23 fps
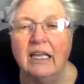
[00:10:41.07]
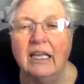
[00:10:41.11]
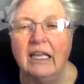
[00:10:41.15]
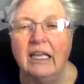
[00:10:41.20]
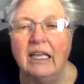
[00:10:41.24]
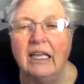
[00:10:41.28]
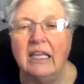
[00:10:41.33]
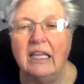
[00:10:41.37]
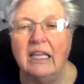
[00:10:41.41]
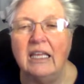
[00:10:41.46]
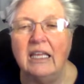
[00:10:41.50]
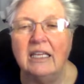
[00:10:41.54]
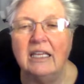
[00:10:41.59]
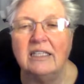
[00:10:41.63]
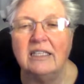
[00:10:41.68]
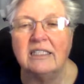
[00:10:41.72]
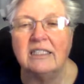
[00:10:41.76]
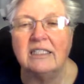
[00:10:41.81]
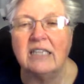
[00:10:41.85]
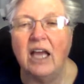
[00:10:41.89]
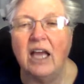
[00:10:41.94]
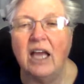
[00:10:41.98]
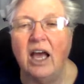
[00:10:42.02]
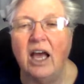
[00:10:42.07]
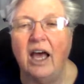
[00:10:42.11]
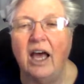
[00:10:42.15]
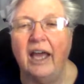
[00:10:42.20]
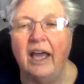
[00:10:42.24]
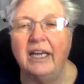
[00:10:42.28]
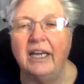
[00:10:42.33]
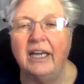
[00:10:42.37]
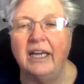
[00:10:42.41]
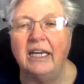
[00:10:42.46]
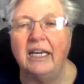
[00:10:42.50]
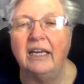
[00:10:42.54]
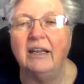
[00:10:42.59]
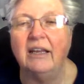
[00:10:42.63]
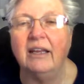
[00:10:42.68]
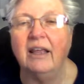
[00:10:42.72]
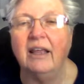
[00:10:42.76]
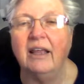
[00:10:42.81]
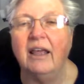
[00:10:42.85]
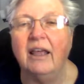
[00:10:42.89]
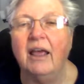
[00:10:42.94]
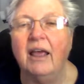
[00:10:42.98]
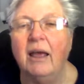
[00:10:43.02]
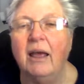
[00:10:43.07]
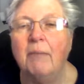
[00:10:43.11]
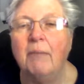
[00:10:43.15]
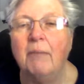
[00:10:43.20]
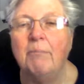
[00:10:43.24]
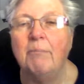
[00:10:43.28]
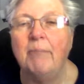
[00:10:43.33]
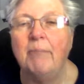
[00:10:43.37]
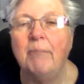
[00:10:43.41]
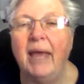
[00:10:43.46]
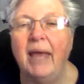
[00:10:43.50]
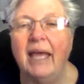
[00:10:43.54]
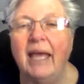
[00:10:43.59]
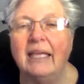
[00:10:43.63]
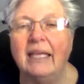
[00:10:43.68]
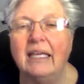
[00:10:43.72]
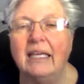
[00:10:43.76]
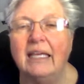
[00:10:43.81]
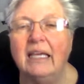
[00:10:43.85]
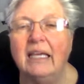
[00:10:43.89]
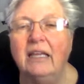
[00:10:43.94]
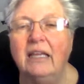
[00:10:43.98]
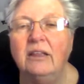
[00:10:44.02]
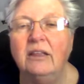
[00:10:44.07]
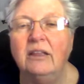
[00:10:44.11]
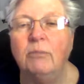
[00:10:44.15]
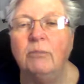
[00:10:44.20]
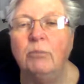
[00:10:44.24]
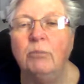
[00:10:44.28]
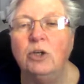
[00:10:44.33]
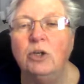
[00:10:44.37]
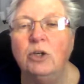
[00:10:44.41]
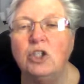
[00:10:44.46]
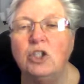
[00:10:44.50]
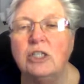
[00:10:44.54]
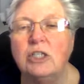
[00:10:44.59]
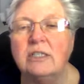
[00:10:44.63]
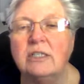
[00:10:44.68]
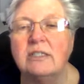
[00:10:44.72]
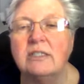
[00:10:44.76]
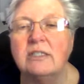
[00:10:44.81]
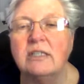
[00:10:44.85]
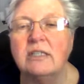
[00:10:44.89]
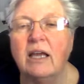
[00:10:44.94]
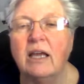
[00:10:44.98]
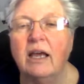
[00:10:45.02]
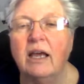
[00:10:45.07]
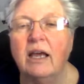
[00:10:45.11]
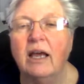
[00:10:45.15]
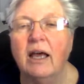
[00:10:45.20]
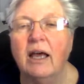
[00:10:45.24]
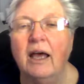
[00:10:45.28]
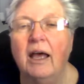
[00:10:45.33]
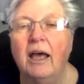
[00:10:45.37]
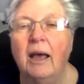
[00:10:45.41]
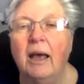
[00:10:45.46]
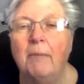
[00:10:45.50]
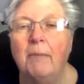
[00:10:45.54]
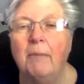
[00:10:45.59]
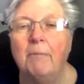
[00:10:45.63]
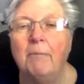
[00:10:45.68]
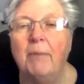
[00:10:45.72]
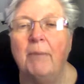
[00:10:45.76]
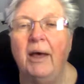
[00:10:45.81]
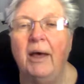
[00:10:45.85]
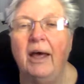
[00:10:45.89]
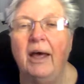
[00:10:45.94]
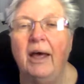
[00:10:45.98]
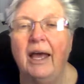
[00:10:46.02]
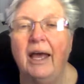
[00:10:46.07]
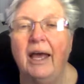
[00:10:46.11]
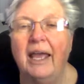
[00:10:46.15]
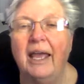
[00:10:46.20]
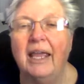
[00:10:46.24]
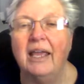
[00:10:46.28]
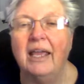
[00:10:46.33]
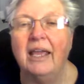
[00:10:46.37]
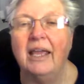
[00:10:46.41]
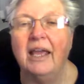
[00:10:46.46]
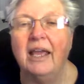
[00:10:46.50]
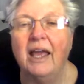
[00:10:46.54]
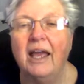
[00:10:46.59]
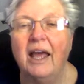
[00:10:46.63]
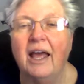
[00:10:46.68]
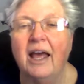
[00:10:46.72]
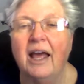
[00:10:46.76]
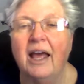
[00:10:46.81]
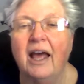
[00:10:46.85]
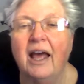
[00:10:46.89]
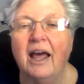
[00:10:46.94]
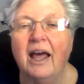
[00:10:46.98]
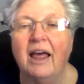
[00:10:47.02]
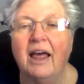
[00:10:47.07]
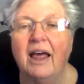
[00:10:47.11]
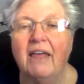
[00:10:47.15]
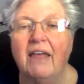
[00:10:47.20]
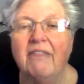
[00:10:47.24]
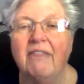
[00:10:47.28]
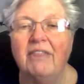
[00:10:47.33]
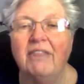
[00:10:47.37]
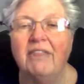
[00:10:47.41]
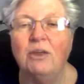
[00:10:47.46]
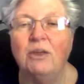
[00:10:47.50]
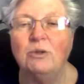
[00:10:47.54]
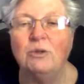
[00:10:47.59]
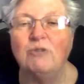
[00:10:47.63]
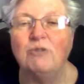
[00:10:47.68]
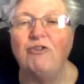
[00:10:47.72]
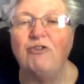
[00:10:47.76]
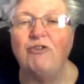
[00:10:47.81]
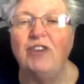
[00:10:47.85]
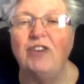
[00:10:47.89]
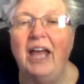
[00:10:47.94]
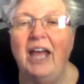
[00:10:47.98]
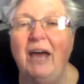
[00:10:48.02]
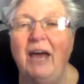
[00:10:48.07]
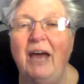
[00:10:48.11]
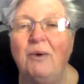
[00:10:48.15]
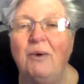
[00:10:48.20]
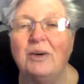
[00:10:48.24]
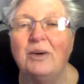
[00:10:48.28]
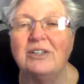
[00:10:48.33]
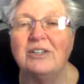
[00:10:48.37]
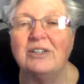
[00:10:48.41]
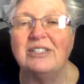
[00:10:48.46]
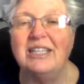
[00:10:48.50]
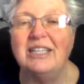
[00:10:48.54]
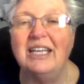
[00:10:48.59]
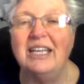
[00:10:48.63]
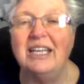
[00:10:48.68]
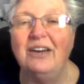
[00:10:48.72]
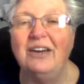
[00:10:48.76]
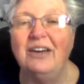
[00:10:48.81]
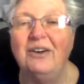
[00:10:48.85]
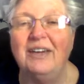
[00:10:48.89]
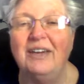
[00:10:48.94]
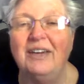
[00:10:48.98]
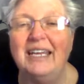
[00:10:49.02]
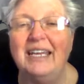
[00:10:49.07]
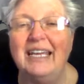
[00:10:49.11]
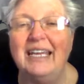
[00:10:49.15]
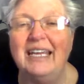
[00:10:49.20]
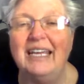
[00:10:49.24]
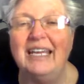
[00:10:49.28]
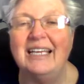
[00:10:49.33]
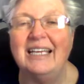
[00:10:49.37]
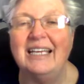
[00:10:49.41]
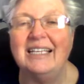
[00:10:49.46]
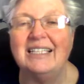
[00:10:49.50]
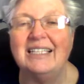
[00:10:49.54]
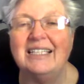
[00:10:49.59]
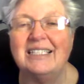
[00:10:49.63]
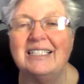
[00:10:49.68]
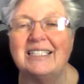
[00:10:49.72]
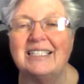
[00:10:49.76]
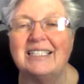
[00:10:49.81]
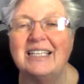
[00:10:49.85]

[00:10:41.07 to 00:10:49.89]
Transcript: is hiding back in the bushes by those flowers. There he is.